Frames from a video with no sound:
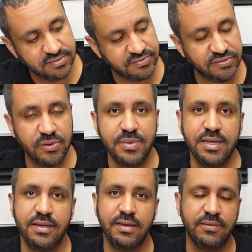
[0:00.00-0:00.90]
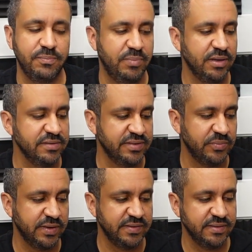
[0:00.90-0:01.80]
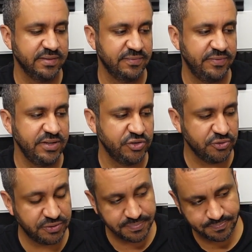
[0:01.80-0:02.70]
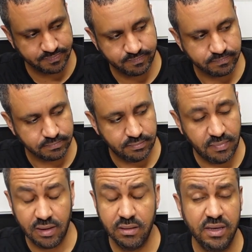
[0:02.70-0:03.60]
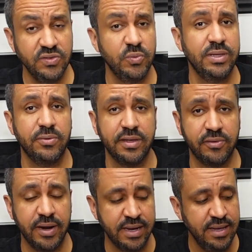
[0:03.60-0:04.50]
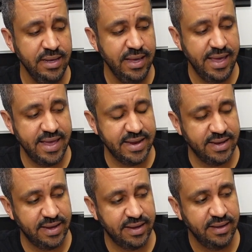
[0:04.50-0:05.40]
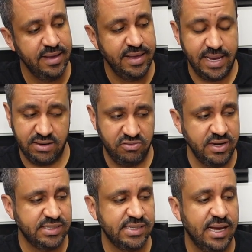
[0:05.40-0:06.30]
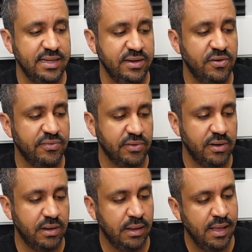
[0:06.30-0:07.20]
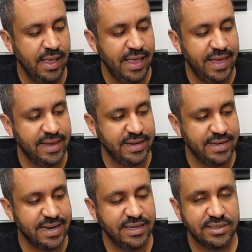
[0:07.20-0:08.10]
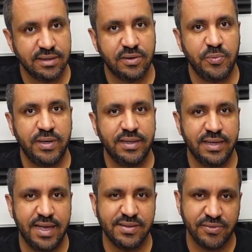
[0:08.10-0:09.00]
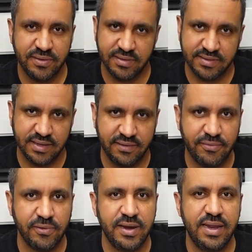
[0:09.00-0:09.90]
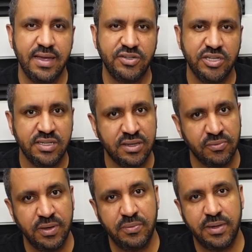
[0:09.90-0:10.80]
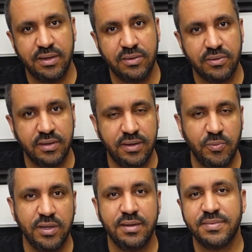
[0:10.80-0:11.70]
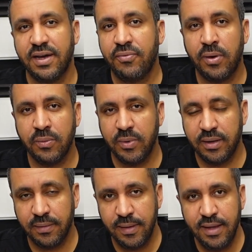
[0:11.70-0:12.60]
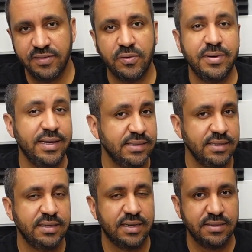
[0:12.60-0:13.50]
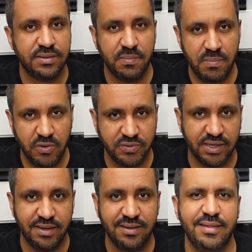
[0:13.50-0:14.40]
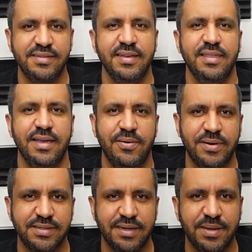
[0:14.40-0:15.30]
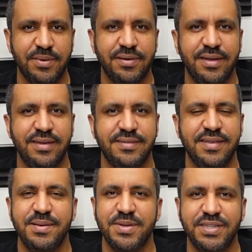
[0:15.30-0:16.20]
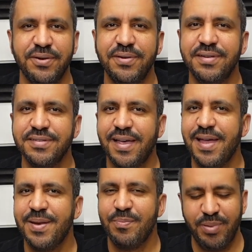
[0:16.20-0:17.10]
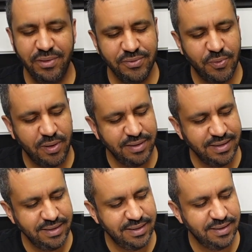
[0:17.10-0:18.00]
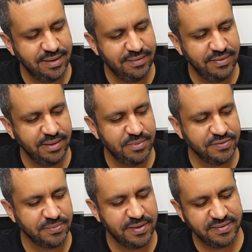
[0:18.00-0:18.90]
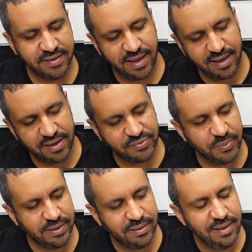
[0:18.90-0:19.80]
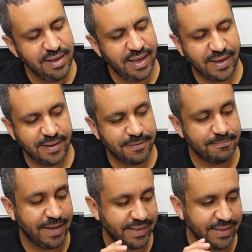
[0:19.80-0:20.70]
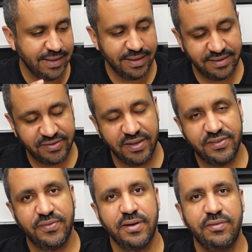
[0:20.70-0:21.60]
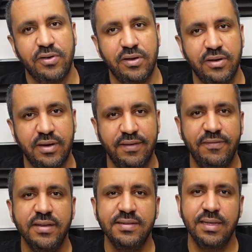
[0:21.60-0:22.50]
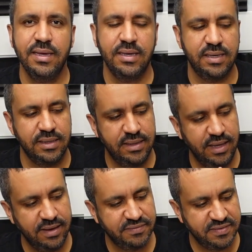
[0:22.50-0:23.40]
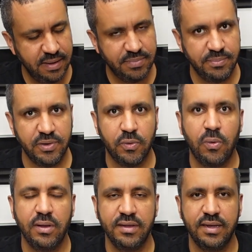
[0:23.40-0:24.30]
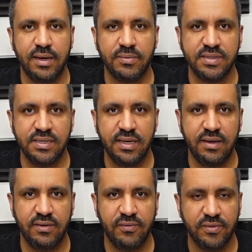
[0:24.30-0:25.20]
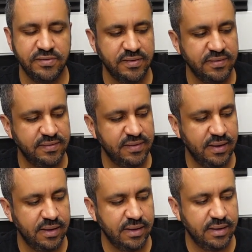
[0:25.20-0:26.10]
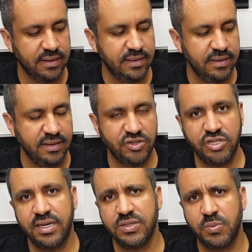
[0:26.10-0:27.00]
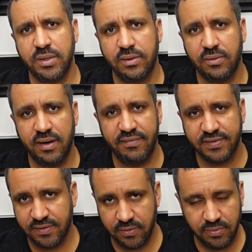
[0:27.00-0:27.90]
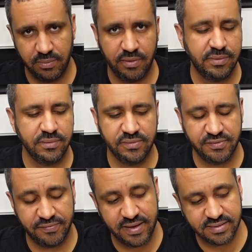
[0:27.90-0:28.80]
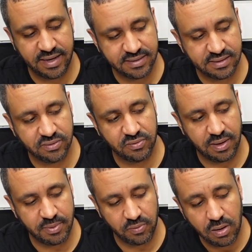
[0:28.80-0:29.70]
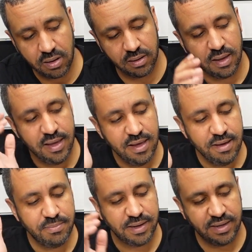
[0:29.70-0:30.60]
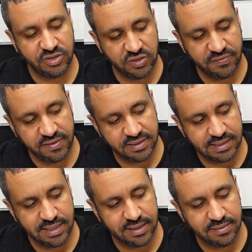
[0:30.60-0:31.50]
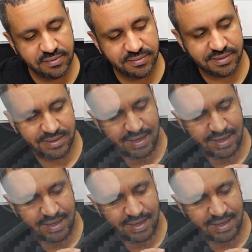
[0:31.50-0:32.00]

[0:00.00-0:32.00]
and there's so many bells and whistles and features. I think it's really, really great. And yeah, great styling overall, and a nice looking wheel. Again, sort of looks like the 488 GT3 wheel or the Williams F1 wheel. So nicely done to Moza. And the second thing I want to talk about is the materials and build quality of the Moza Racing KS wheel. I think it's very, very good. It feels like they have stepped up their quality, I would say, versus the GS wheel or FSR wheel. Both of those are fantastic, don't get me wrong. But it just feels like there's